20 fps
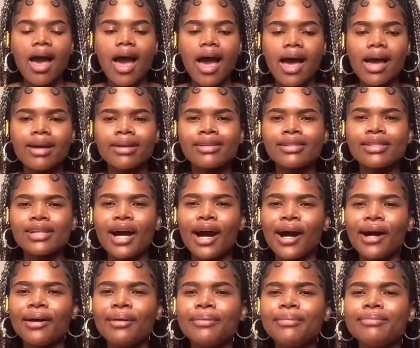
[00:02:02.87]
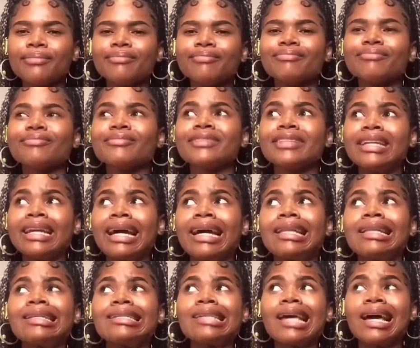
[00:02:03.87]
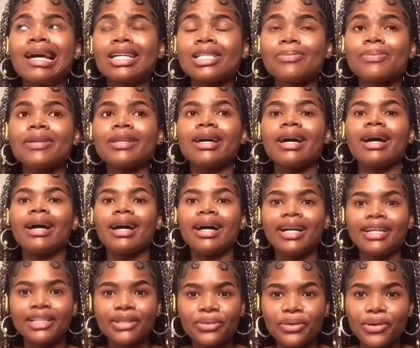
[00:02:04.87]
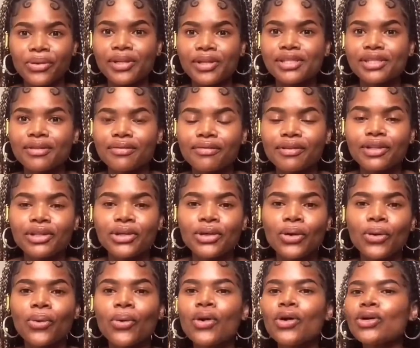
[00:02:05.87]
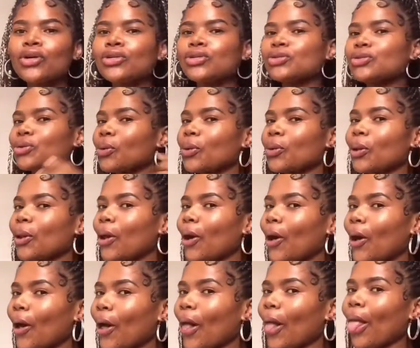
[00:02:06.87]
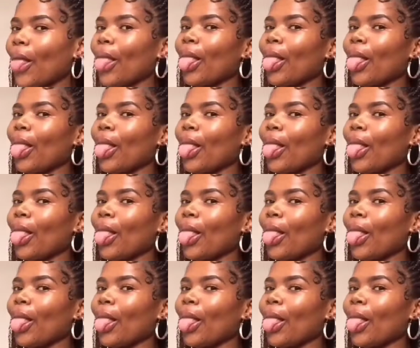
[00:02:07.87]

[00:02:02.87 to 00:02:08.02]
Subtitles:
And yeah, this has been a highly requested video. So I'm